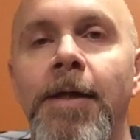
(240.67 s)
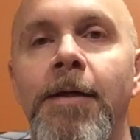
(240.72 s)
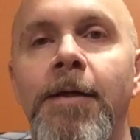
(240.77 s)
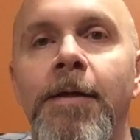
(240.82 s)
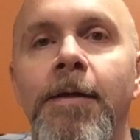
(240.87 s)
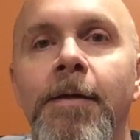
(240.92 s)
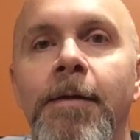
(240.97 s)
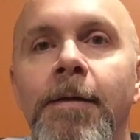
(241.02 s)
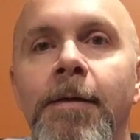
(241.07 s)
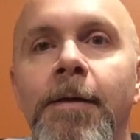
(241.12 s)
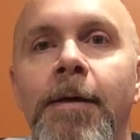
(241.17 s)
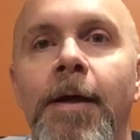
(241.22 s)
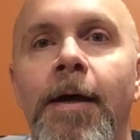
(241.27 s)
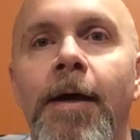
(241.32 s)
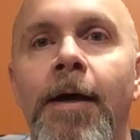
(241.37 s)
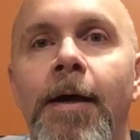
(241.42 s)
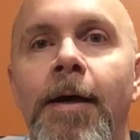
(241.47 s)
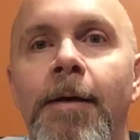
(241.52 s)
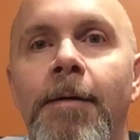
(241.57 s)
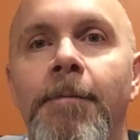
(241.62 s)
then
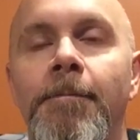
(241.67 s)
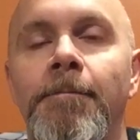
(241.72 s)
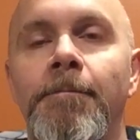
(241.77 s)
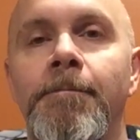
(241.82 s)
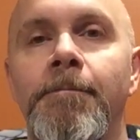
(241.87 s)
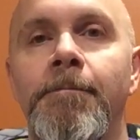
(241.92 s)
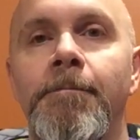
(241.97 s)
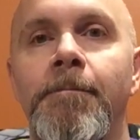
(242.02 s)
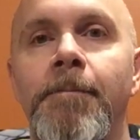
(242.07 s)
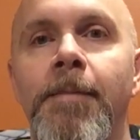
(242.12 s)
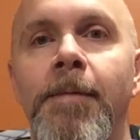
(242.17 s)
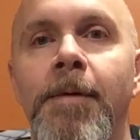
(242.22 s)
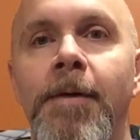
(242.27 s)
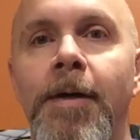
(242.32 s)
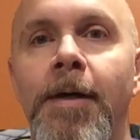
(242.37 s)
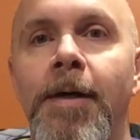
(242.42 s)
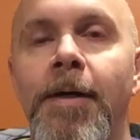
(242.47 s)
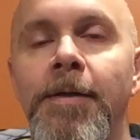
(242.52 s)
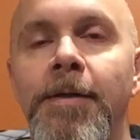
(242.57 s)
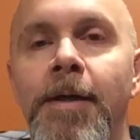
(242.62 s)

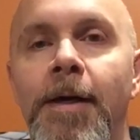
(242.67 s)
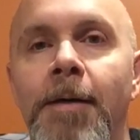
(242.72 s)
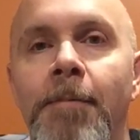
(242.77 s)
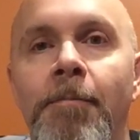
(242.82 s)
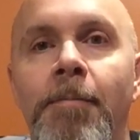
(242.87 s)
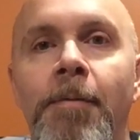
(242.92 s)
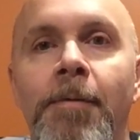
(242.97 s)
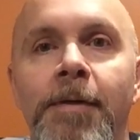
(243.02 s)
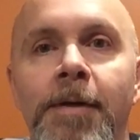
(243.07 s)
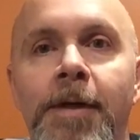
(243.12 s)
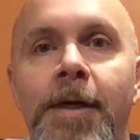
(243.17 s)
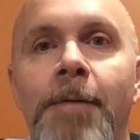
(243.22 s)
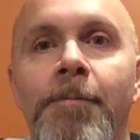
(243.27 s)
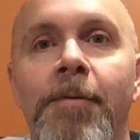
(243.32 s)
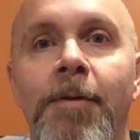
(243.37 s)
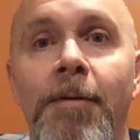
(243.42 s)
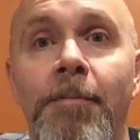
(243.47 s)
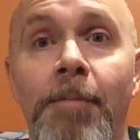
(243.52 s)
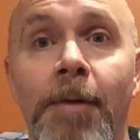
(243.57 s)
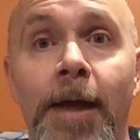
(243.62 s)
a
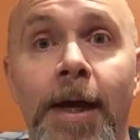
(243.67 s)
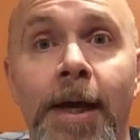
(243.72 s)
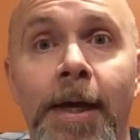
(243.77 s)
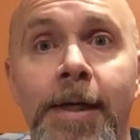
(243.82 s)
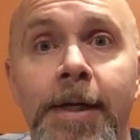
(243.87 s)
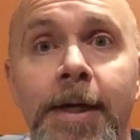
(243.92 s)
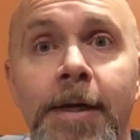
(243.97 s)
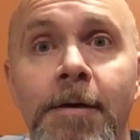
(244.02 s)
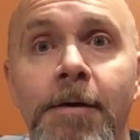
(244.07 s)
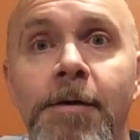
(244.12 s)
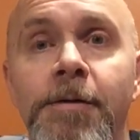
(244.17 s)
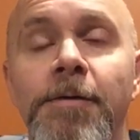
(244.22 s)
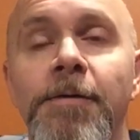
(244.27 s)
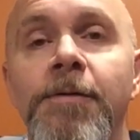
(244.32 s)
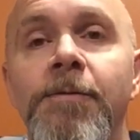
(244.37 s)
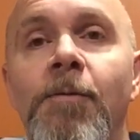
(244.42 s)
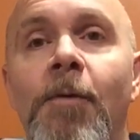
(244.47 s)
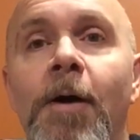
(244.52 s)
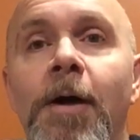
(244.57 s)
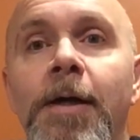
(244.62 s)
couple of black
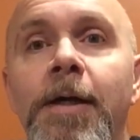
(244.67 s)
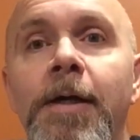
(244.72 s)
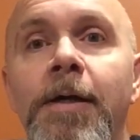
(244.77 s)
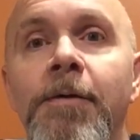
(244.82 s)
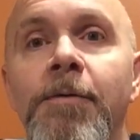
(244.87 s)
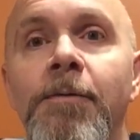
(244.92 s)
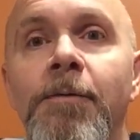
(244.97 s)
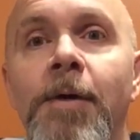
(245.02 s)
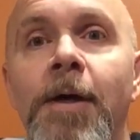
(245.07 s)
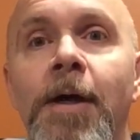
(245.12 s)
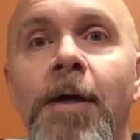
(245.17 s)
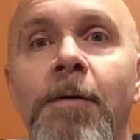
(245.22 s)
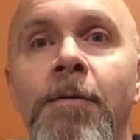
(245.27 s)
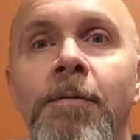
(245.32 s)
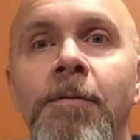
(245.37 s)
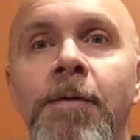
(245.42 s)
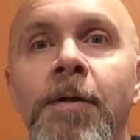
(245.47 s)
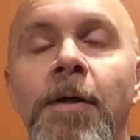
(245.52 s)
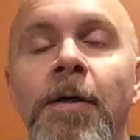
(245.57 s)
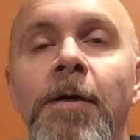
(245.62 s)
characters walking
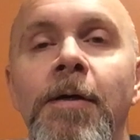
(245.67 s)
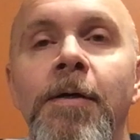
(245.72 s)
around.